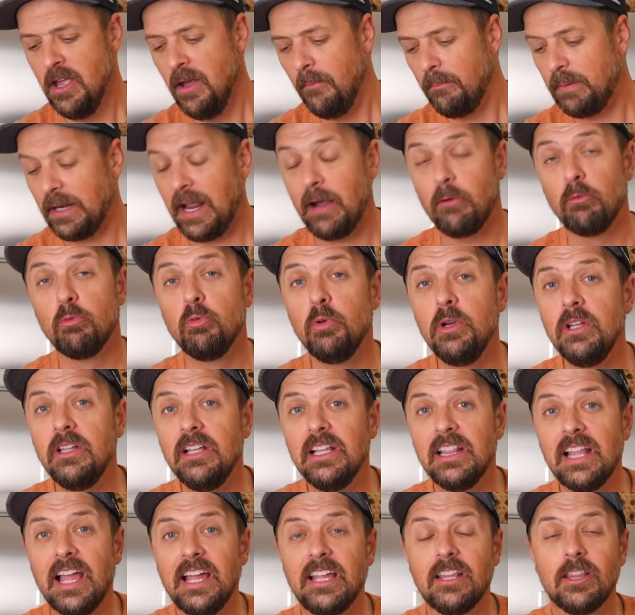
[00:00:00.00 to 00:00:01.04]
But I really
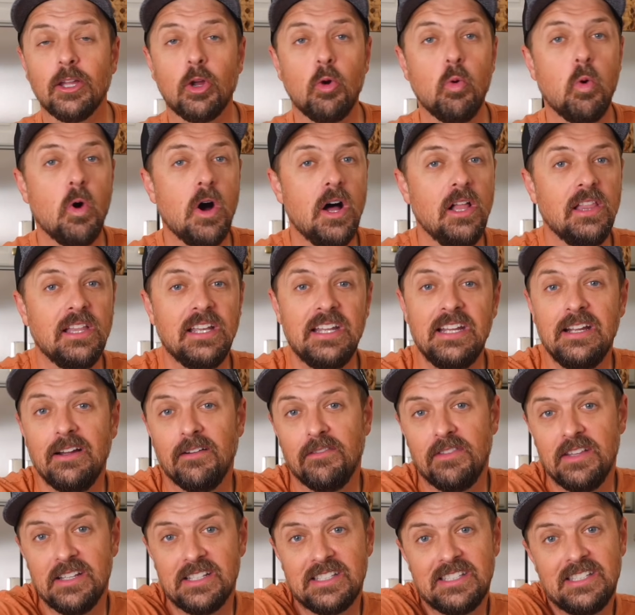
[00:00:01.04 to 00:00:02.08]
like the quality
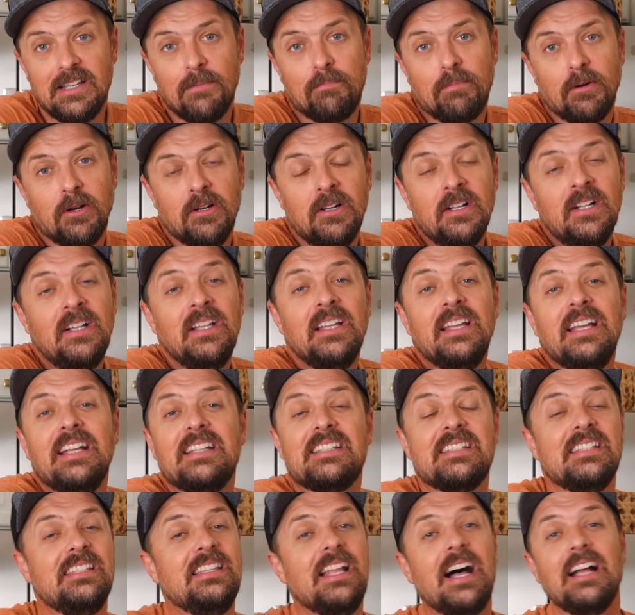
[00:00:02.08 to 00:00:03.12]
of this zipper.
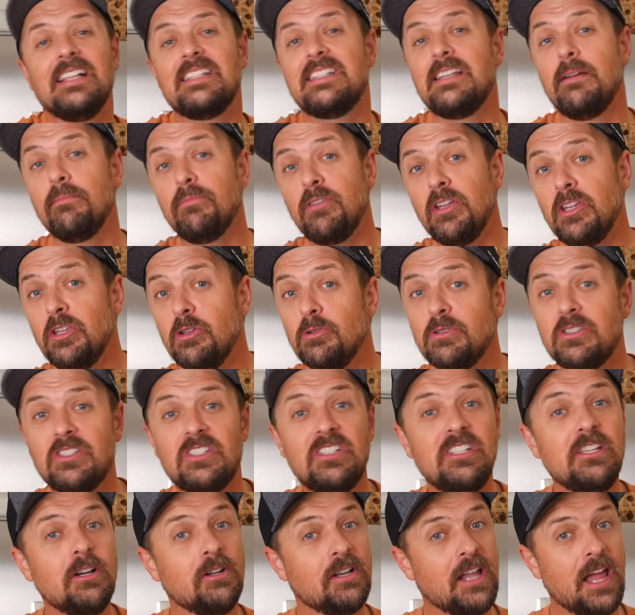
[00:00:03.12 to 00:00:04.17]
It's not something you
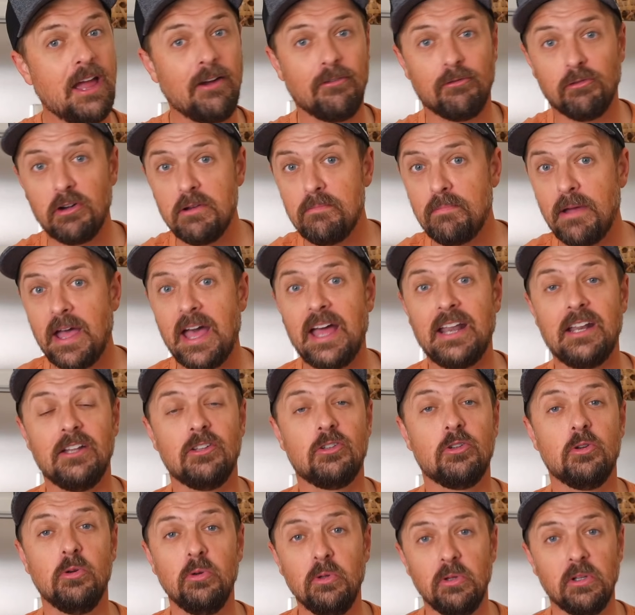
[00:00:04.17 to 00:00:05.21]
see on every padded
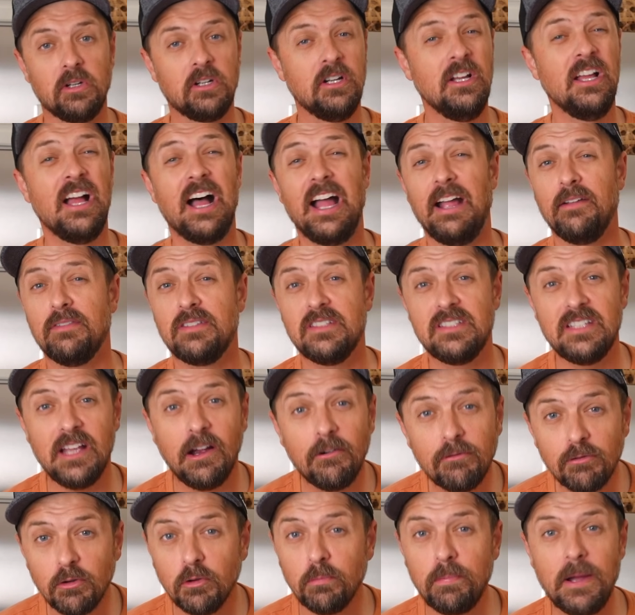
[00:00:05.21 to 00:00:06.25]
cooler. I have
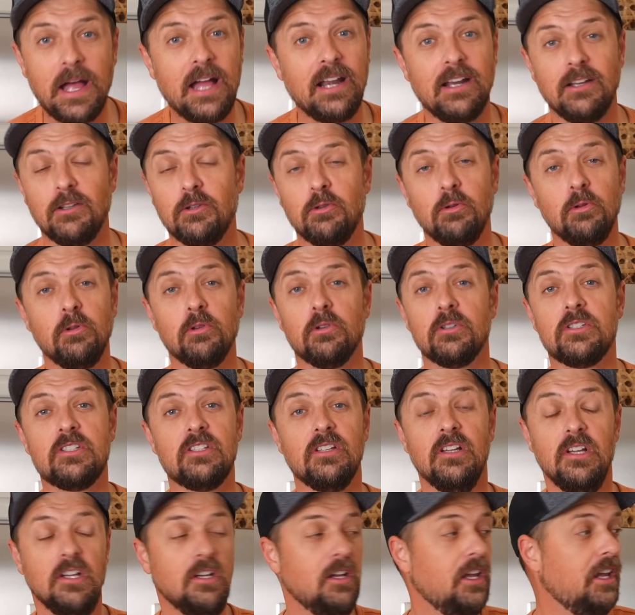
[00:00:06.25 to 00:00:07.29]
several padded coolers
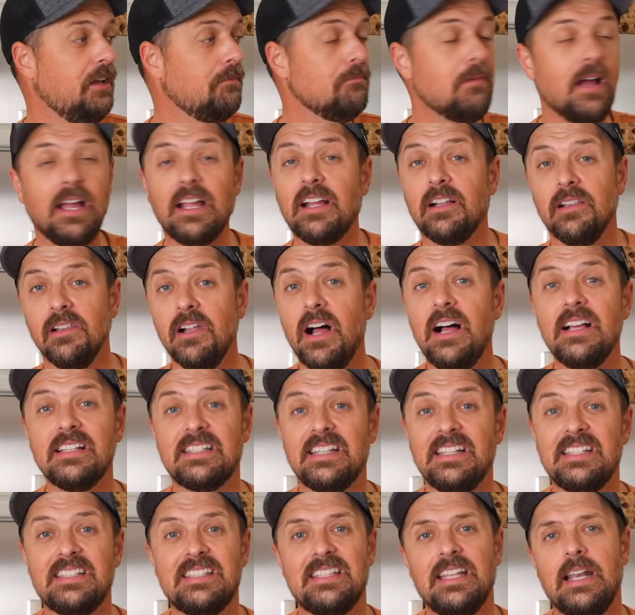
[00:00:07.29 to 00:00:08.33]
in my
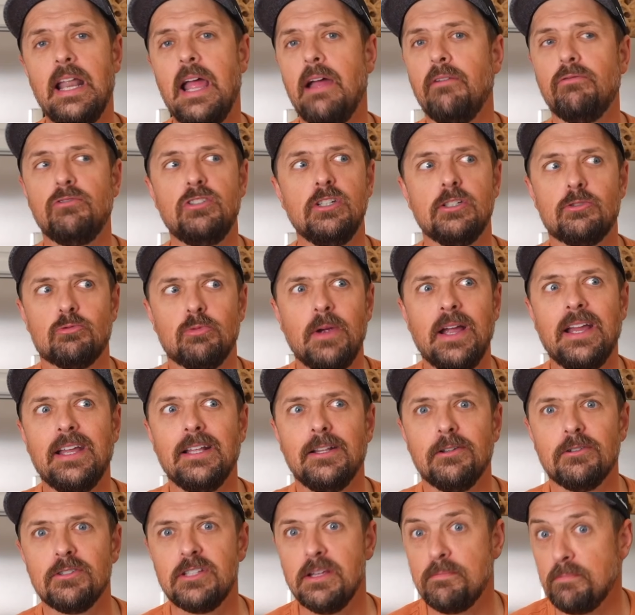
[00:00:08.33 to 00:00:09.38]
closets that have just
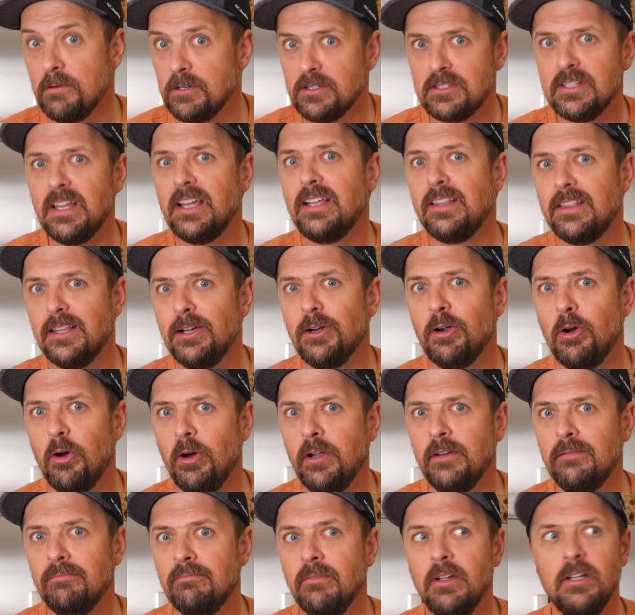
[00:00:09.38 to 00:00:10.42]
regular zippers like they're
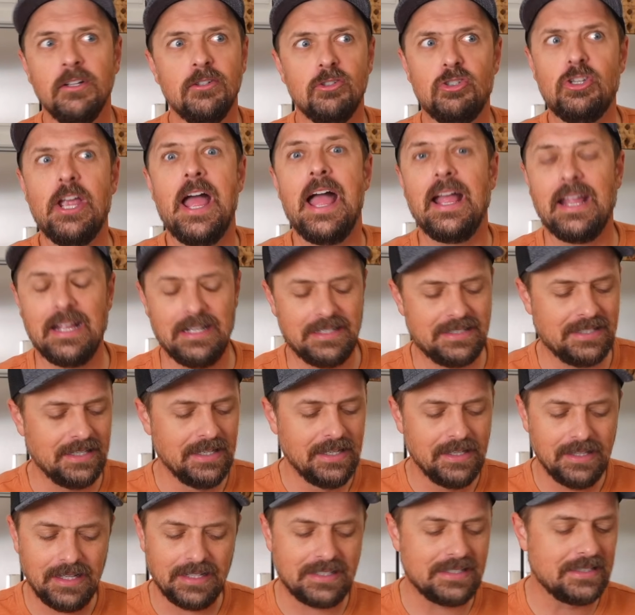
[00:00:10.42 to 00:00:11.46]
on jackets.
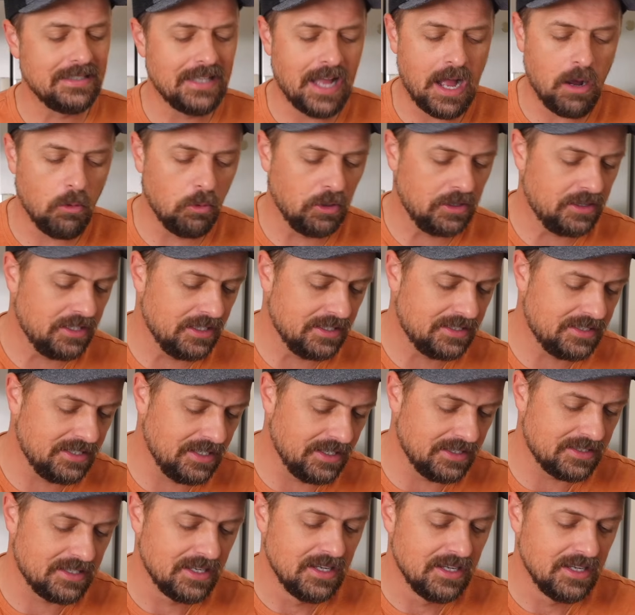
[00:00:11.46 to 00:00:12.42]
That's not what this is.